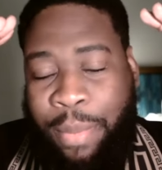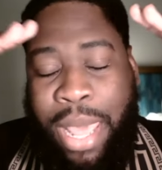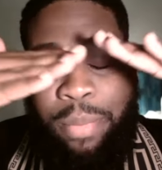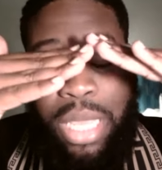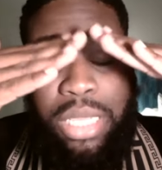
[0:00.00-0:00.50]

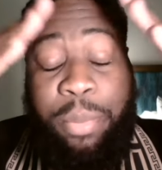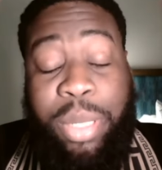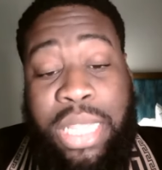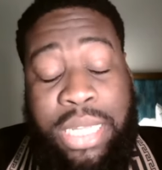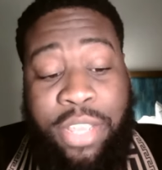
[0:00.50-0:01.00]
about it being
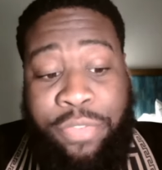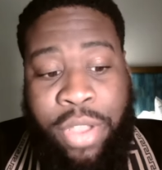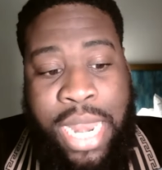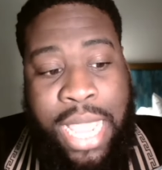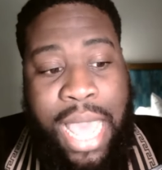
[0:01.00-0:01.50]
completely
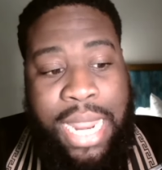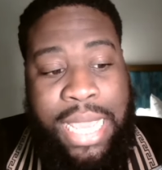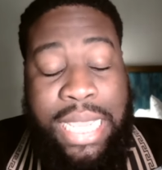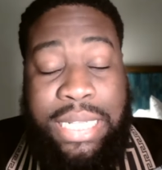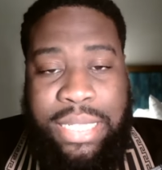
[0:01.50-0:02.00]
different, and I kind
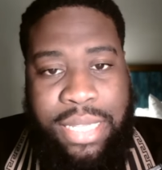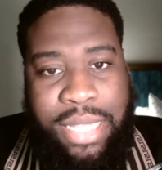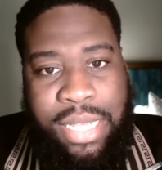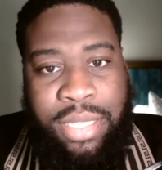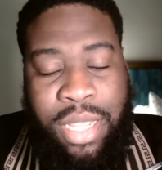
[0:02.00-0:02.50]
of hinted to
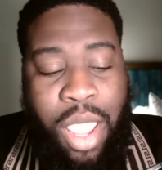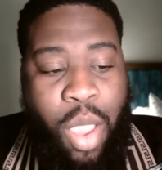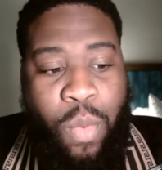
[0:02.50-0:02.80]
this